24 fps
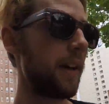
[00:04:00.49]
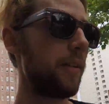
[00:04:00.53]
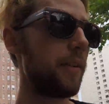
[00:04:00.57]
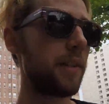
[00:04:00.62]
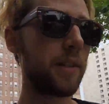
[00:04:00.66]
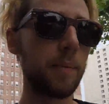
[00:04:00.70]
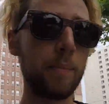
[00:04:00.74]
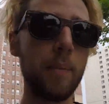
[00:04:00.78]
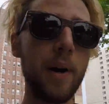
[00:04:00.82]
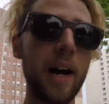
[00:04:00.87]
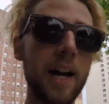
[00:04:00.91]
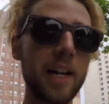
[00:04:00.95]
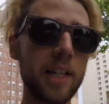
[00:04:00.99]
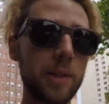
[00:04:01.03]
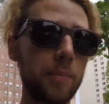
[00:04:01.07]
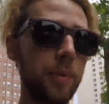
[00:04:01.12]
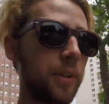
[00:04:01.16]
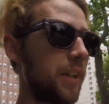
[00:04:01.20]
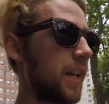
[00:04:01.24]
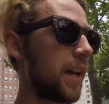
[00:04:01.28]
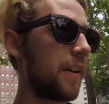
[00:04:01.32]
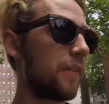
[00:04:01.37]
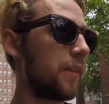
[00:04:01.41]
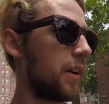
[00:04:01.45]
that it was
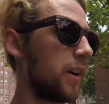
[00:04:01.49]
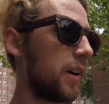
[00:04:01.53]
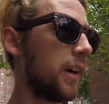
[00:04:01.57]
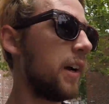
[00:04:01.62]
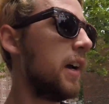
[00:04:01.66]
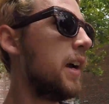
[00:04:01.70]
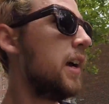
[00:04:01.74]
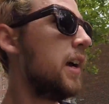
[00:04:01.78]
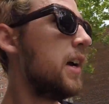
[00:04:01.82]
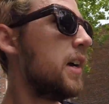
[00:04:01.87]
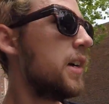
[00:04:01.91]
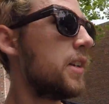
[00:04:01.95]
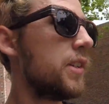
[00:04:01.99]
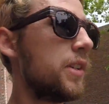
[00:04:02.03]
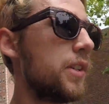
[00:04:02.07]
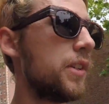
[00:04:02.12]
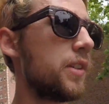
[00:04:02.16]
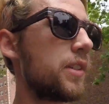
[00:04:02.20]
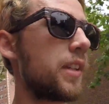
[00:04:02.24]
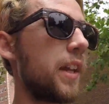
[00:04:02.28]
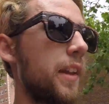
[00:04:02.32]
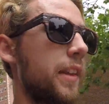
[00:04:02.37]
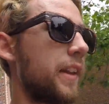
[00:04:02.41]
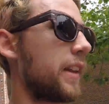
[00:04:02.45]
impossible to ever do
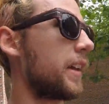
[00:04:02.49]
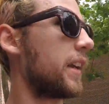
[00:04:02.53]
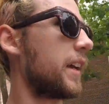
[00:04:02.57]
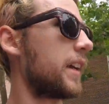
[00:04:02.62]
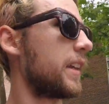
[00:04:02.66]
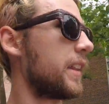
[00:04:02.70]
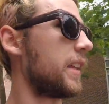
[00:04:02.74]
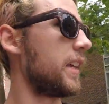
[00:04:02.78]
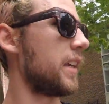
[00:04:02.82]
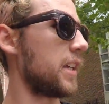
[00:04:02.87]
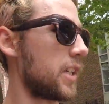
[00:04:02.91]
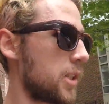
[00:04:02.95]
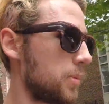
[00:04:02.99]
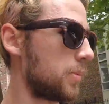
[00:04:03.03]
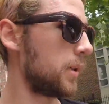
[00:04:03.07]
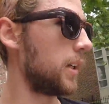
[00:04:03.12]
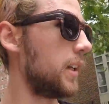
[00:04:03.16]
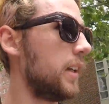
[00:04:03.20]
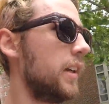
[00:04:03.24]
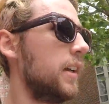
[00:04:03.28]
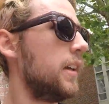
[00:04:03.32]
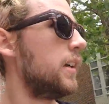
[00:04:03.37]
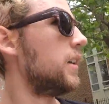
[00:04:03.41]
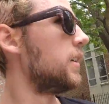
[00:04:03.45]
something like this. But